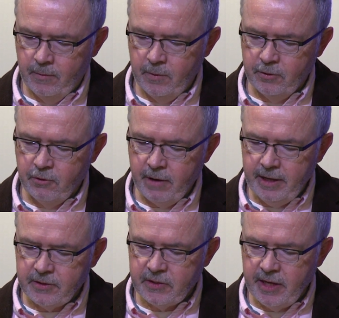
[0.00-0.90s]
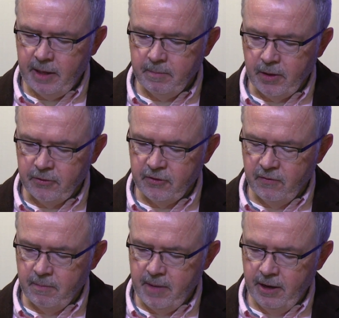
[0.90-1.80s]
With great segments
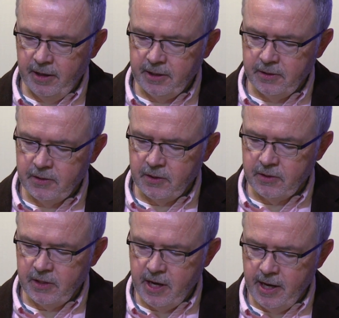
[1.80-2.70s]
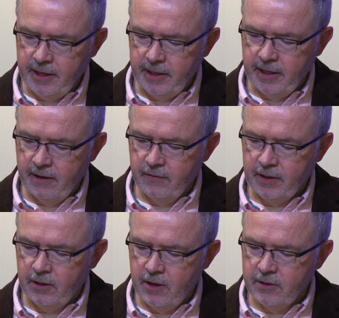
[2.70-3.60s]
of American society
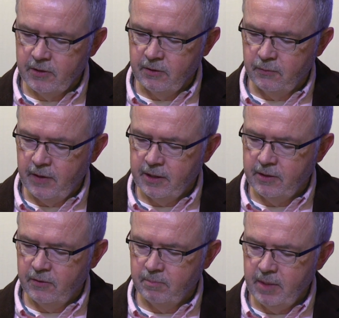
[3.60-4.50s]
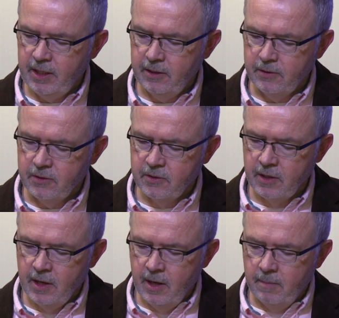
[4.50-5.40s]
having lost effective means
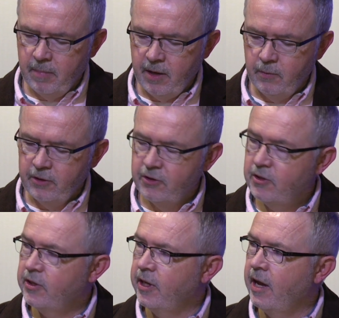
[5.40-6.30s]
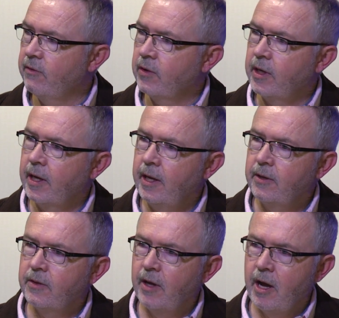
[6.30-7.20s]
by which to
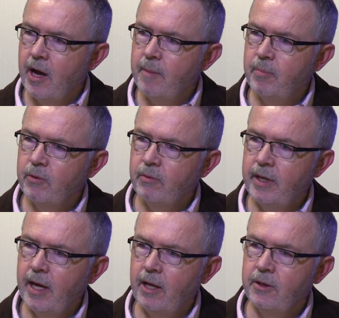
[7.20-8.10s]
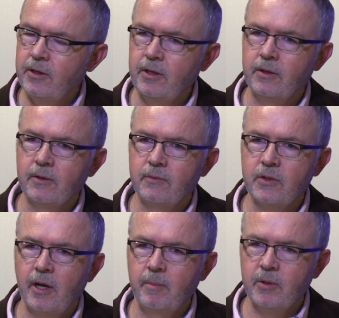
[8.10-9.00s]
navigate the hyper-reality of
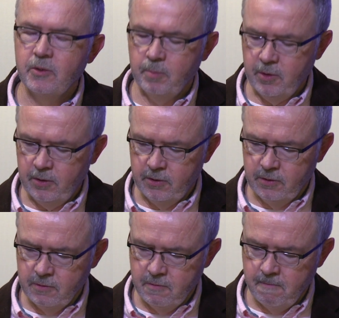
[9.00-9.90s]
cyberspace.